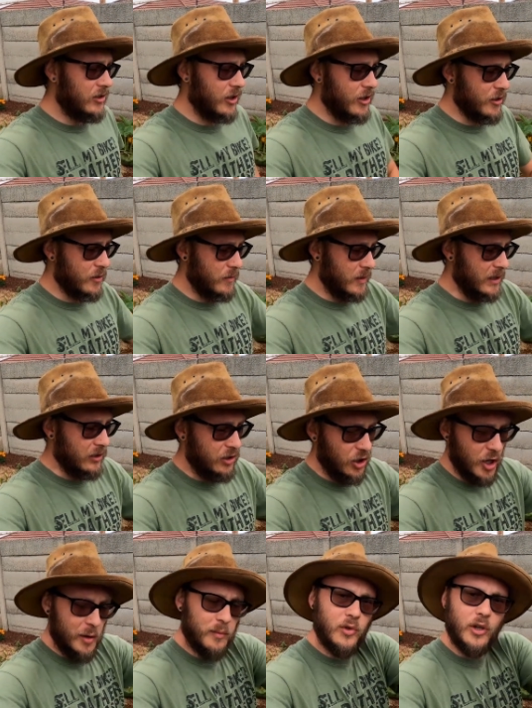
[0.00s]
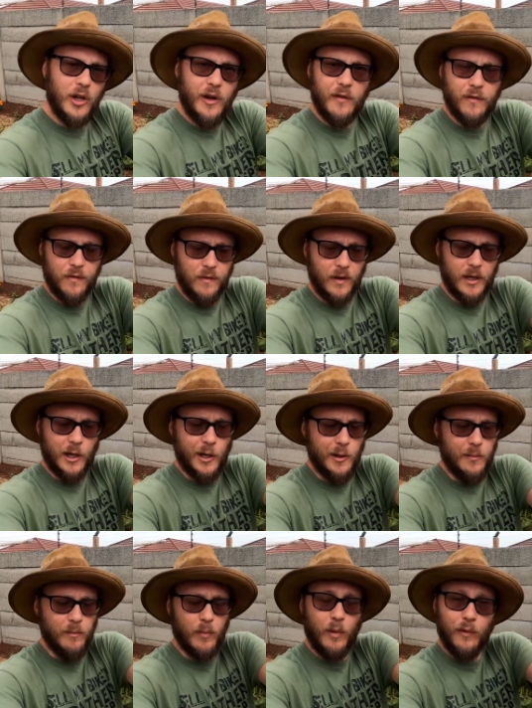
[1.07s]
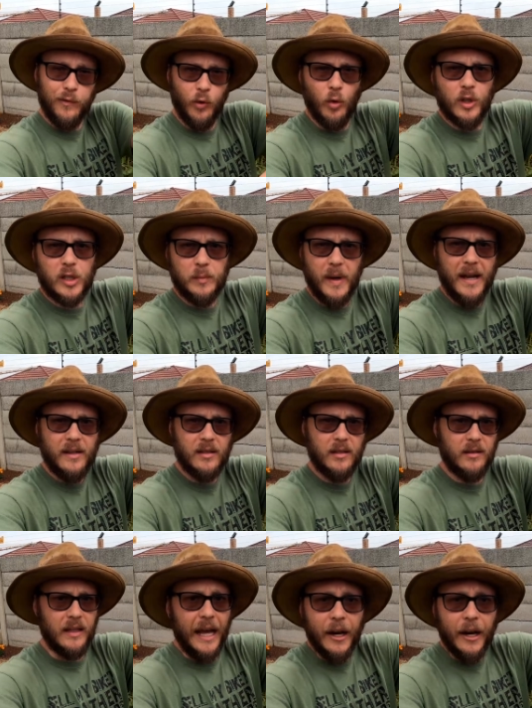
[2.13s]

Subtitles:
So in terms of floor space,